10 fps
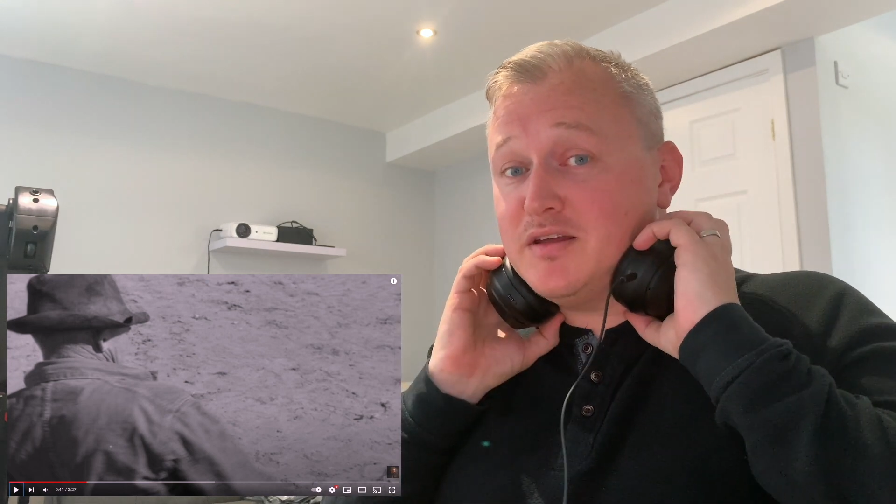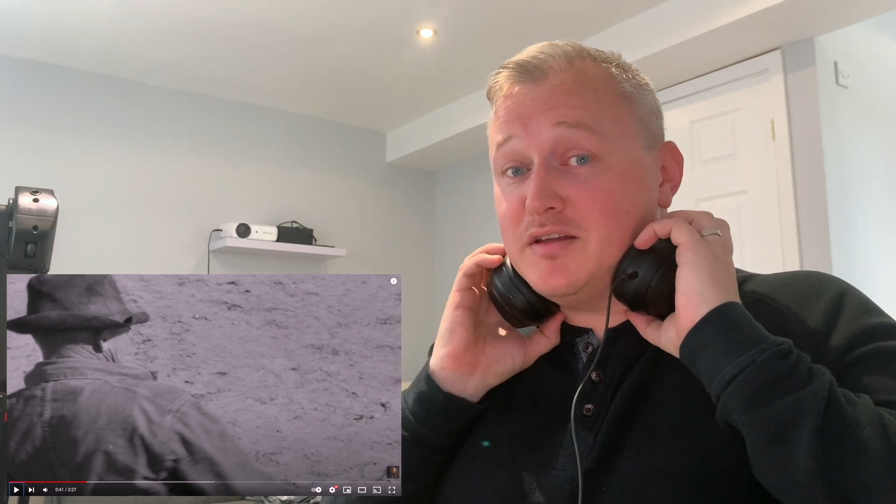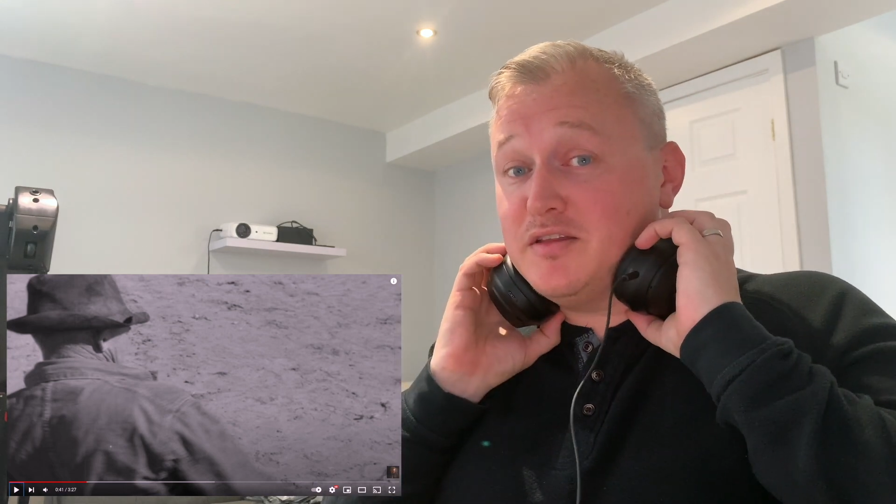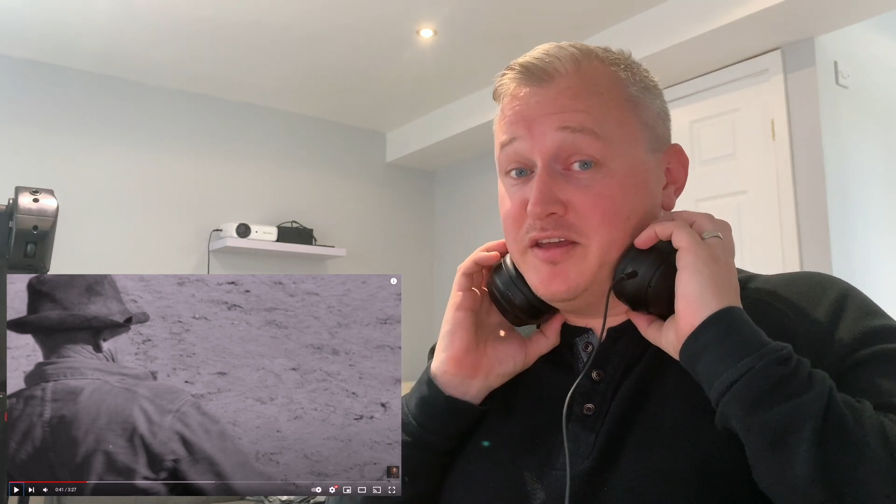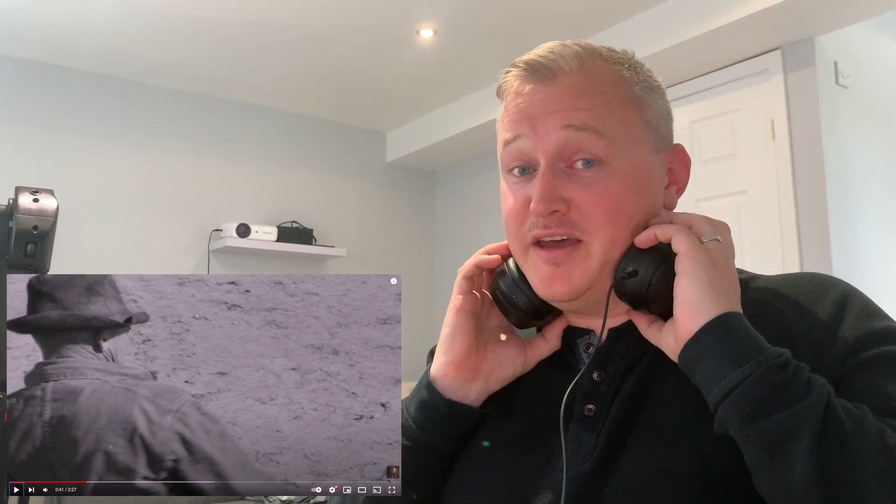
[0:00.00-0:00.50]

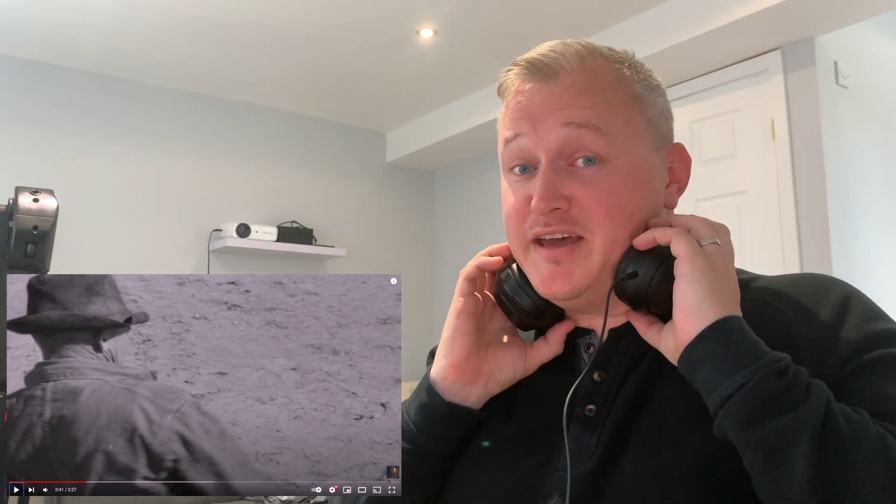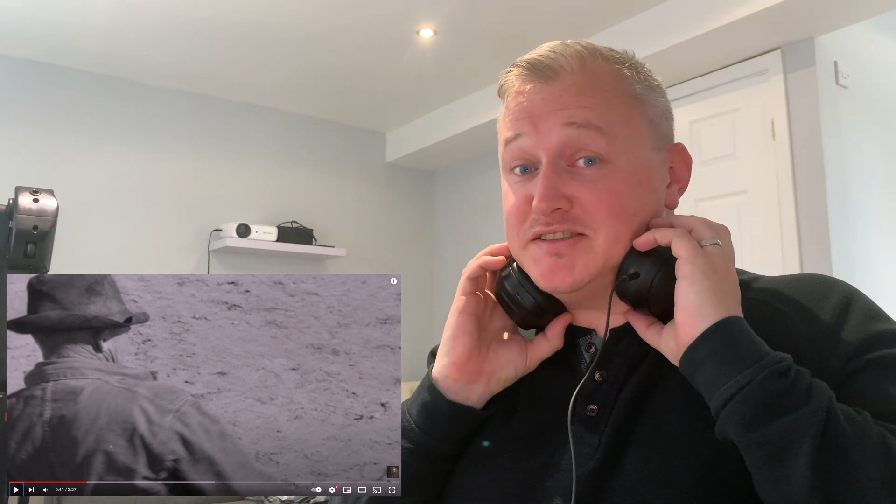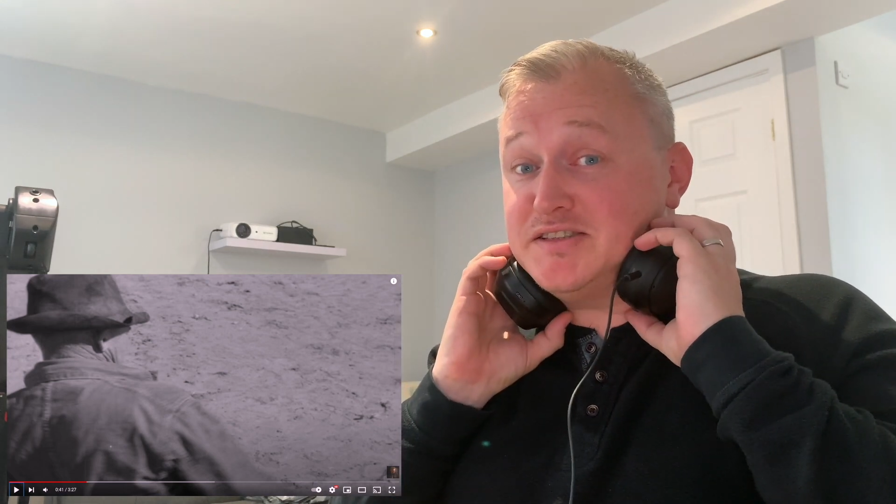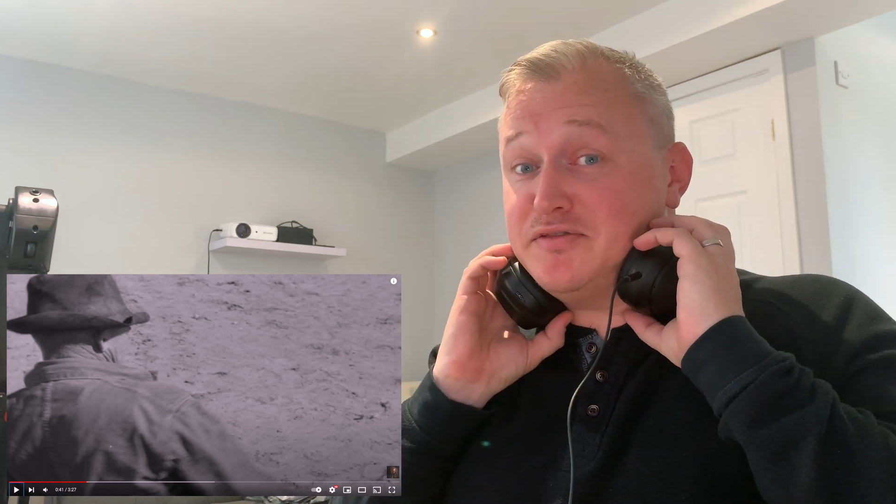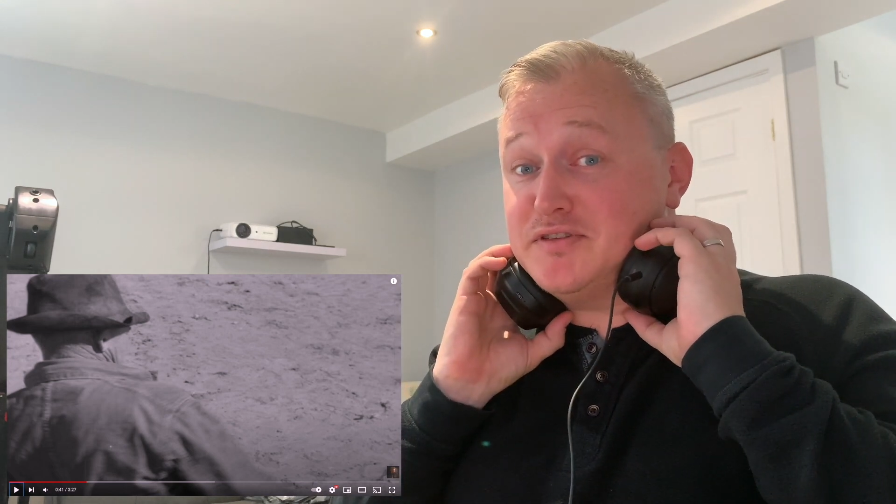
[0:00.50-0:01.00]
The hair's
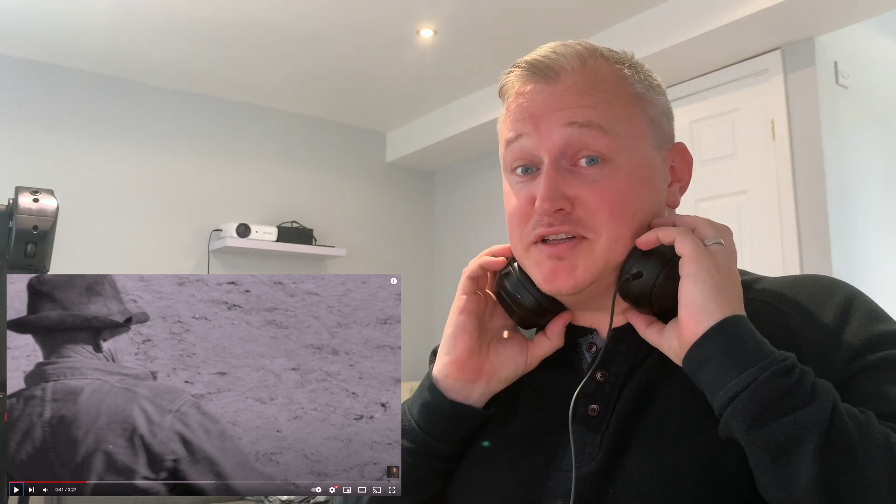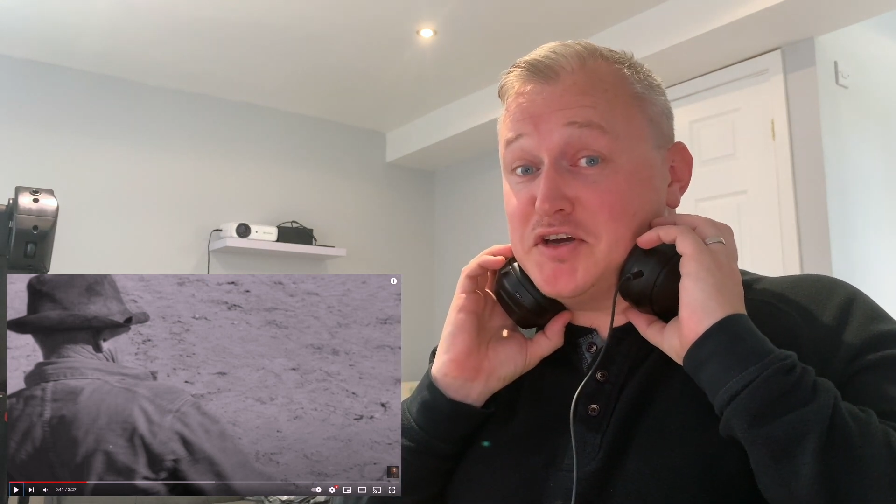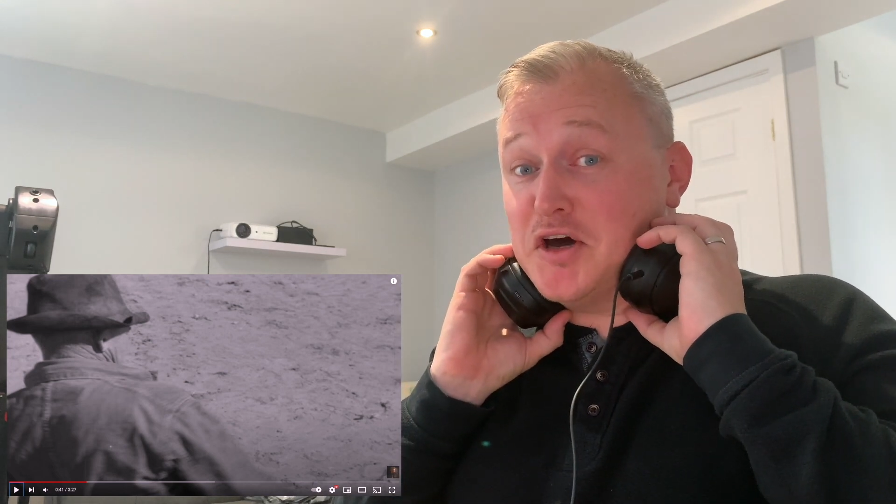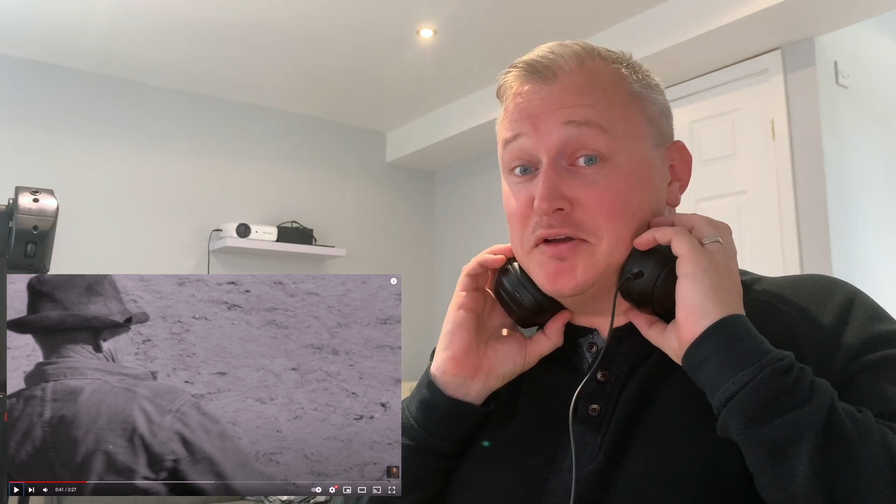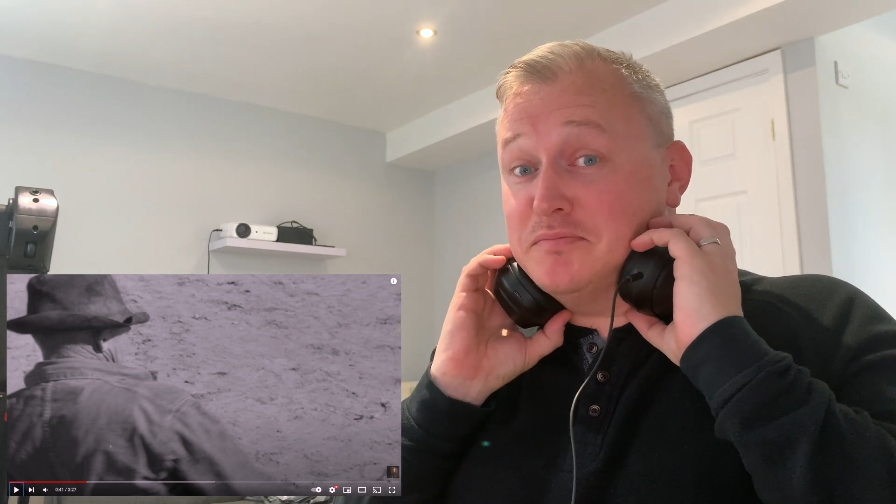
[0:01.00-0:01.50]
definitely
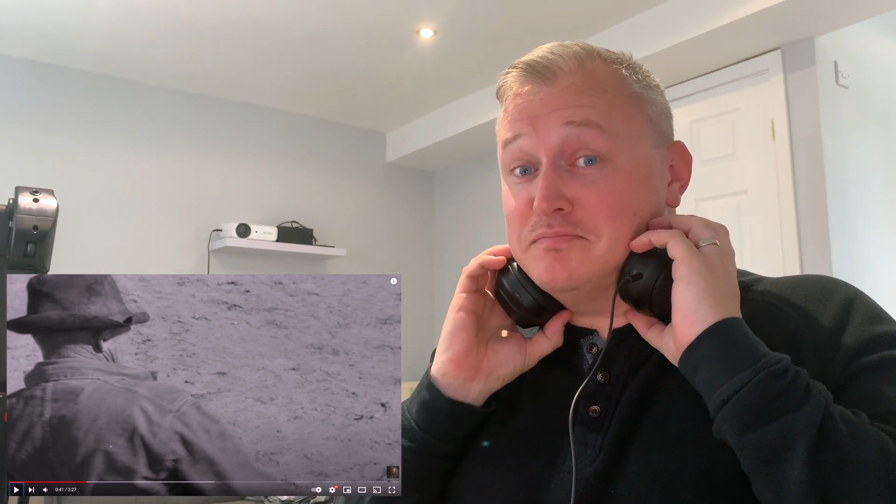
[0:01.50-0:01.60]
gone,